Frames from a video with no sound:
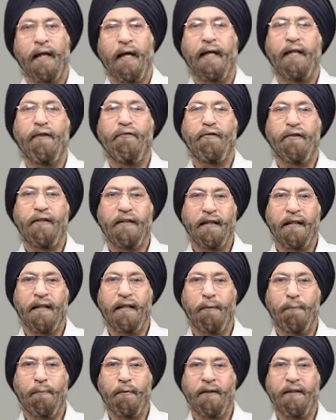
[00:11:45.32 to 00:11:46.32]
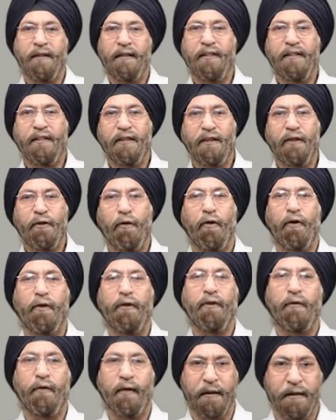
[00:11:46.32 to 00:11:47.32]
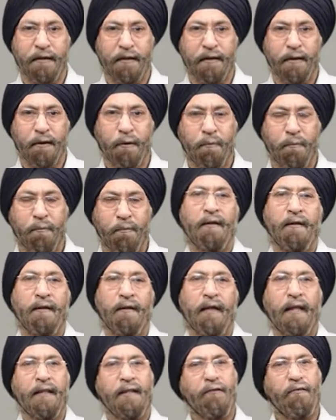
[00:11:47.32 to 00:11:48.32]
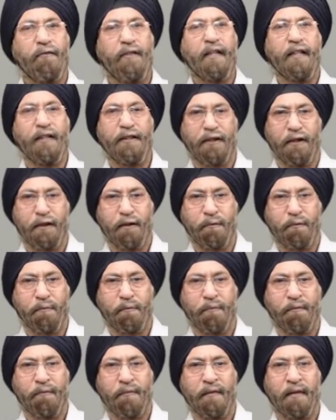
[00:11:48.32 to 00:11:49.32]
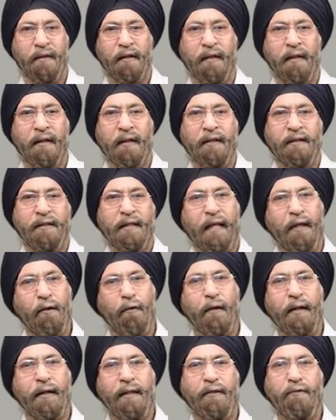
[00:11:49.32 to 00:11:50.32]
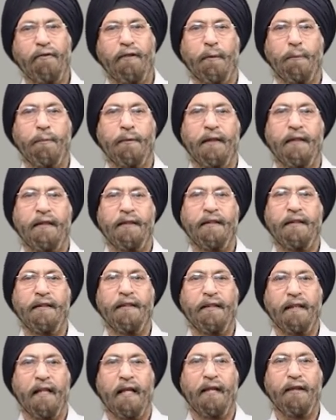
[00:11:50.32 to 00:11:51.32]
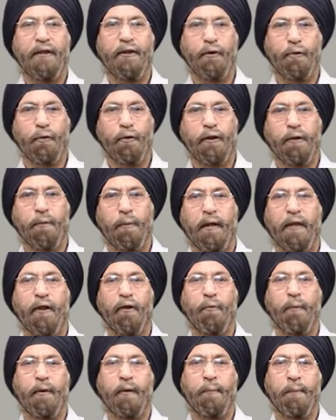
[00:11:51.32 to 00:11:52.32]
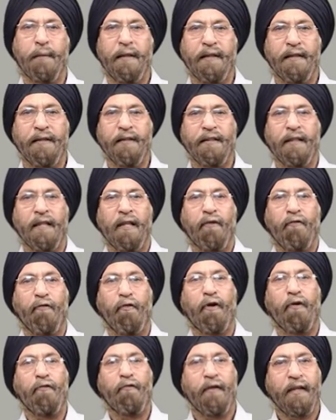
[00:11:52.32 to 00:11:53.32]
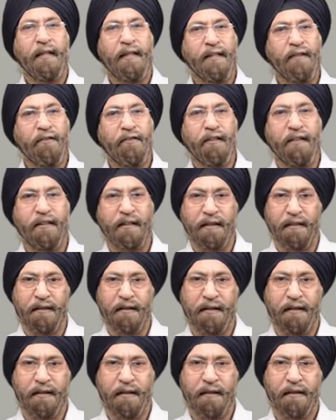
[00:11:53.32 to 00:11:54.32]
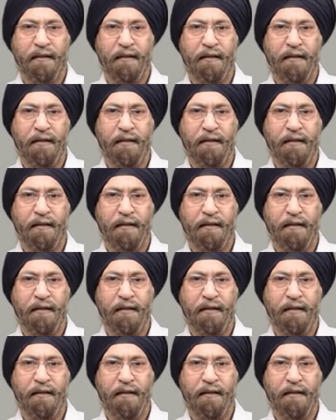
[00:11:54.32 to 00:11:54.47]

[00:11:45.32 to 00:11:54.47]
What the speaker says: and physical dependency on drugs. Classification. Psychoactive substances are used by human beings for varied reasons.